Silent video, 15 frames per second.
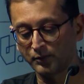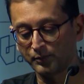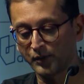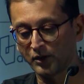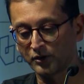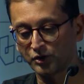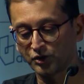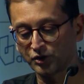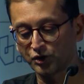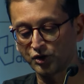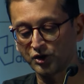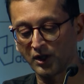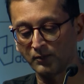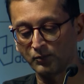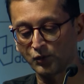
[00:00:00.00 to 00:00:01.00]
projects, a
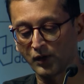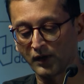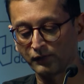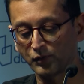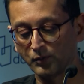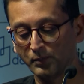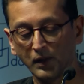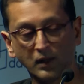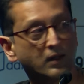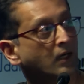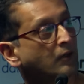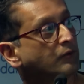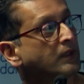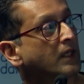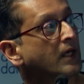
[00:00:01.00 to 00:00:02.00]
shame to have to build
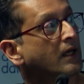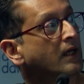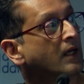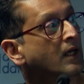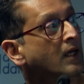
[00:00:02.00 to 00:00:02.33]
out there.